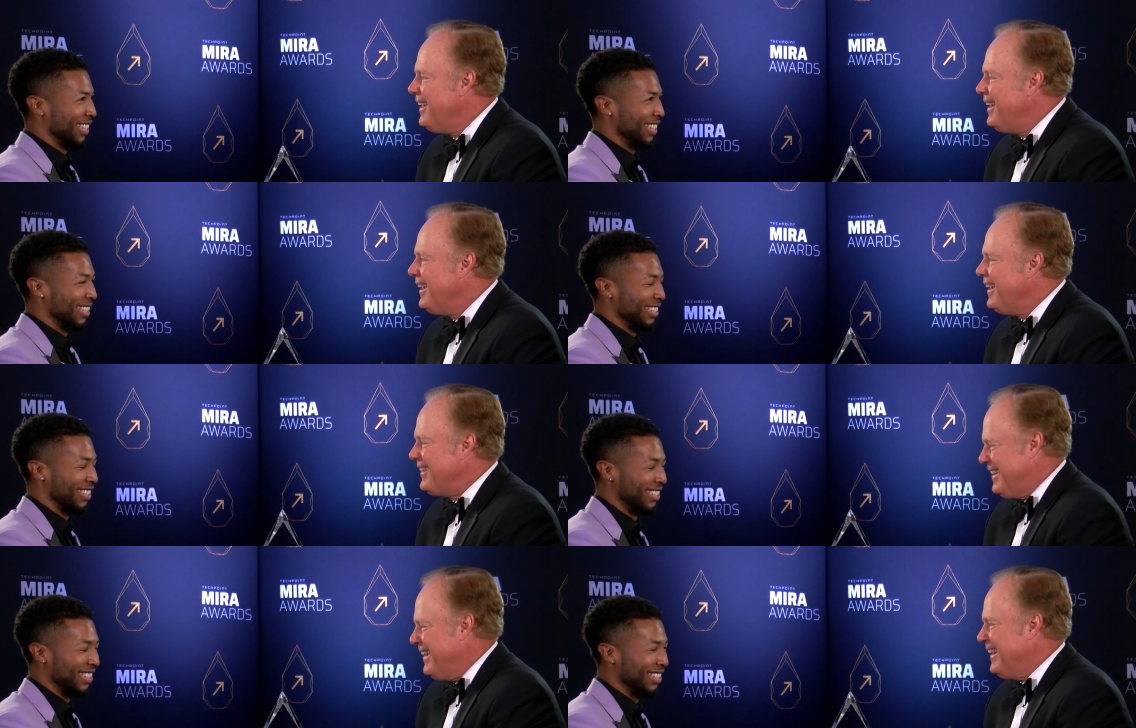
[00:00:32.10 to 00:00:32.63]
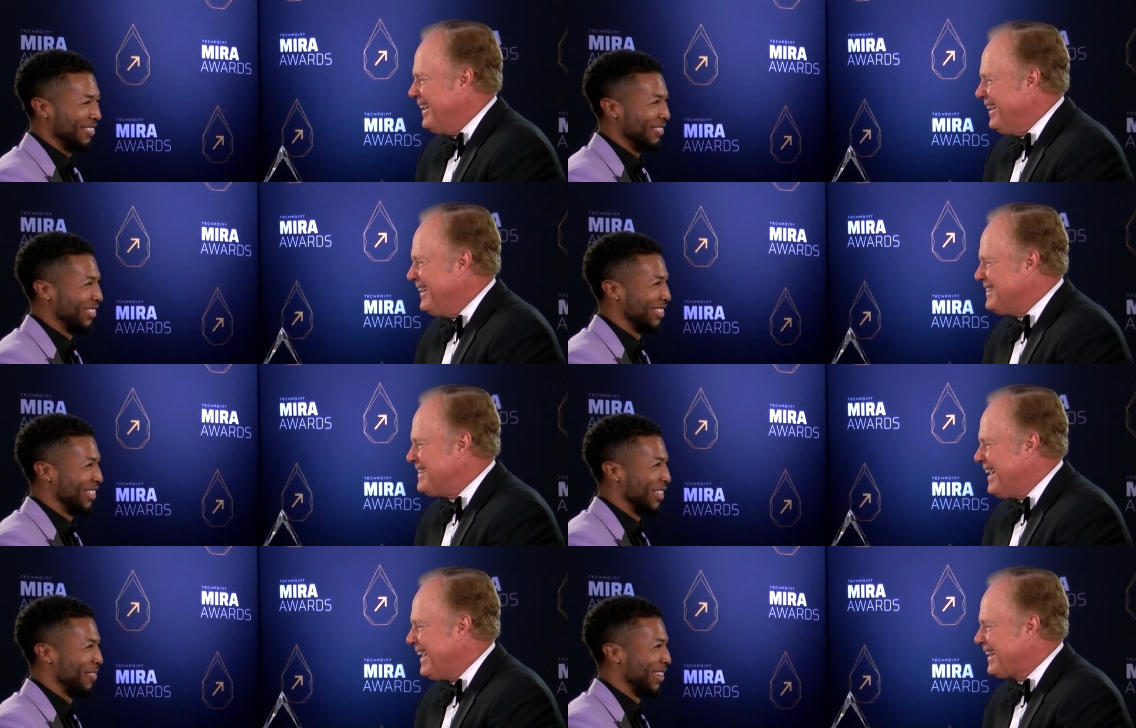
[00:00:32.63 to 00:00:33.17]
Speaker 1: your hand. yeah,
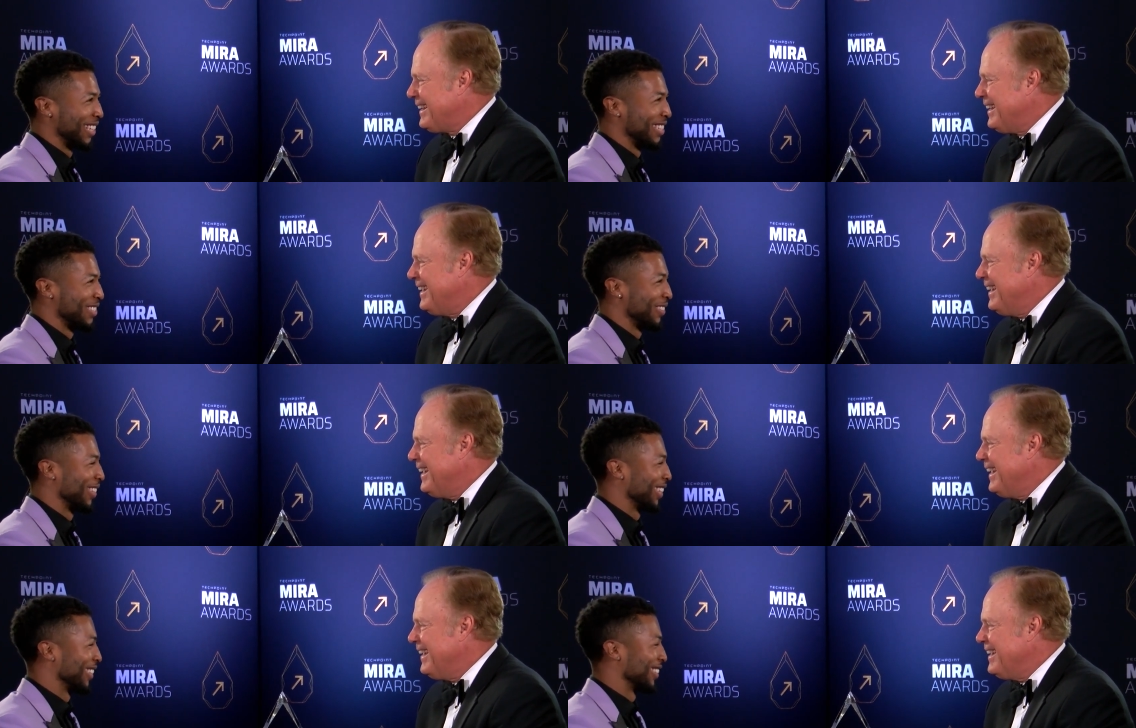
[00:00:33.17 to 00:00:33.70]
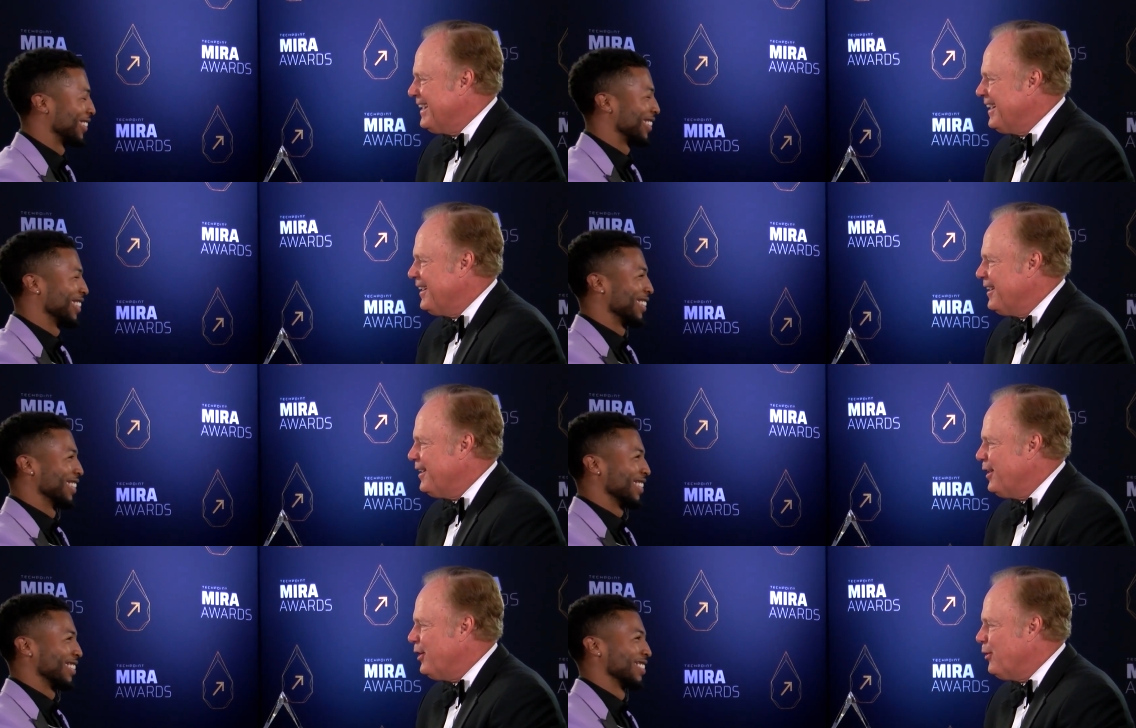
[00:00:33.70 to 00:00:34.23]
yeah exactly.
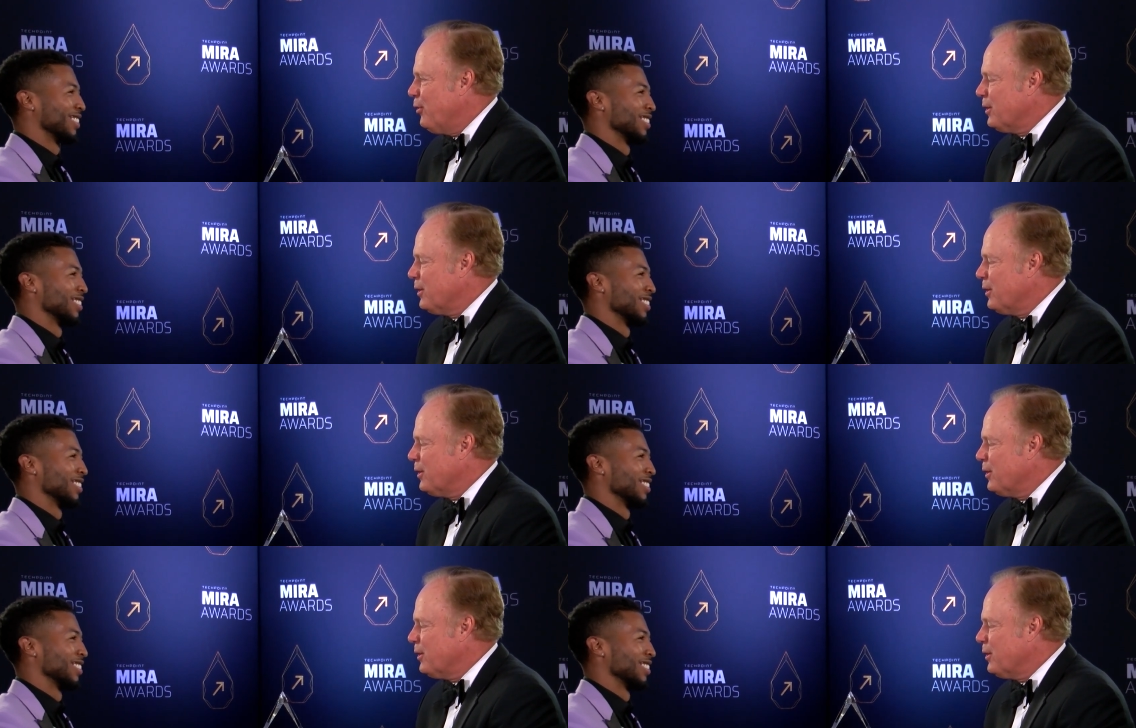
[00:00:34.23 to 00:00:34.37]
Yeah. Thing, yeah.